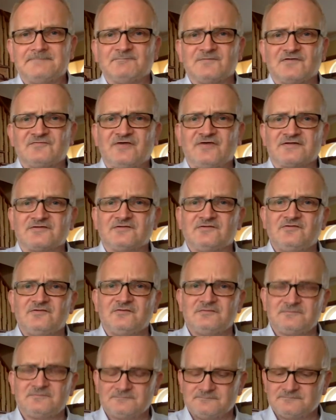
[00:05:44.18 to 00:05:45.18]
affected
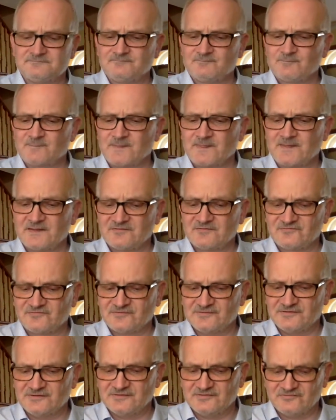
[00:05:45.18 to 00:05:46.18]

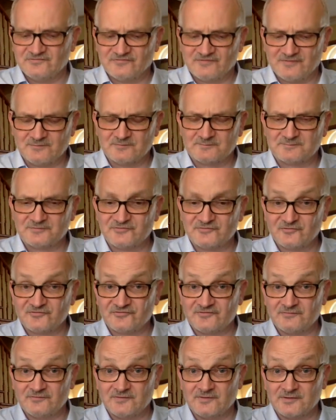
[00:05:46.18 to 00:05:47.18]
CDs that were
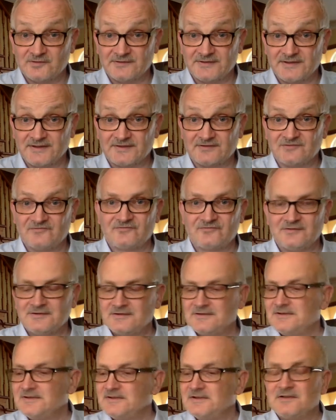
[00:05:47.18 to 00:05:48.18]
produced in the early 90s.
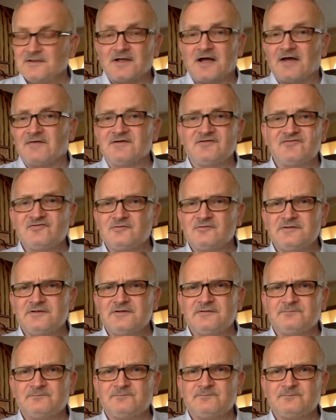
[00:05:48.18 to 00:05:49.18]
I think it's the
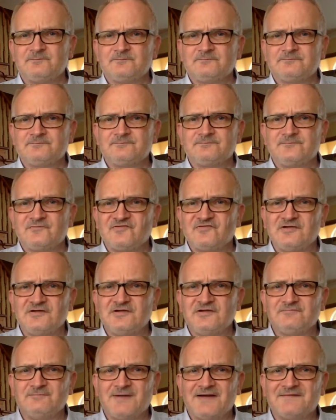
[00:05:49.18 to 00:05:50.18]
only
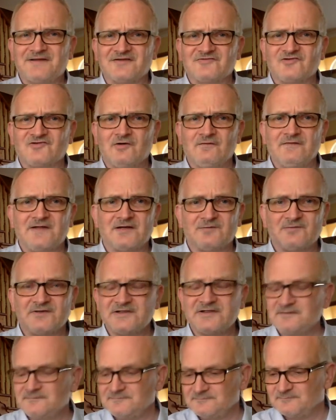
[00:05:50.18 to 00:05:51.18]
CD of mine that's gone that
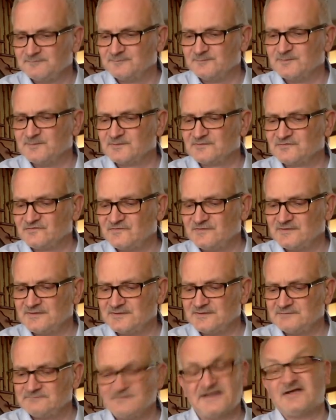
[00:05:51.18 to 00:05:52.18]
way. But
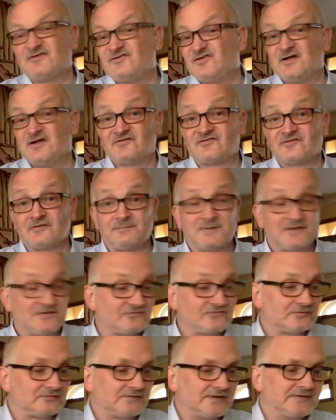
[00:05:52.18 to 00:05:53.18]
like I say, it still
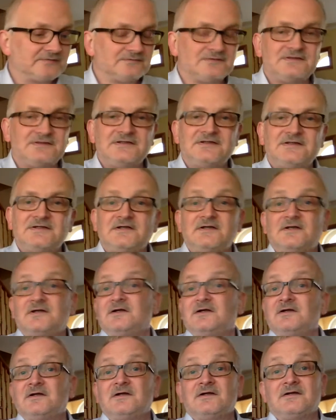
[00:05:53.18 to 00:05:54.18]
plays all right.
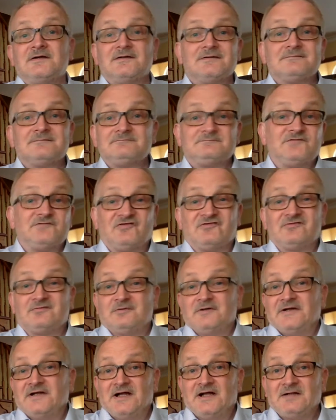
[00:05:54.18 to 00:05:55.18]
Just a
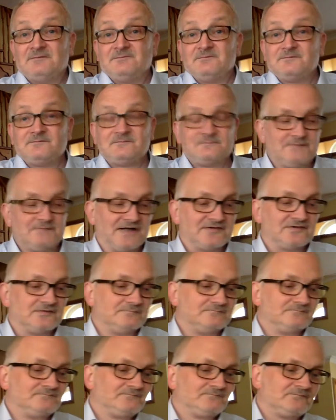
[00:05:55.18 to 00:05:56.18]
great album.
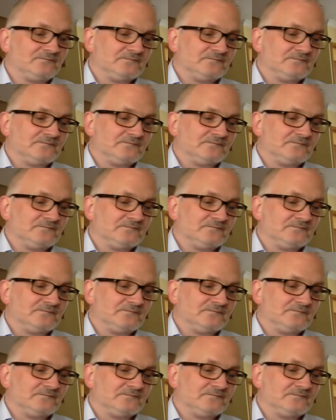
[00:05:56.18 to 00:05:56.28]
Magnum,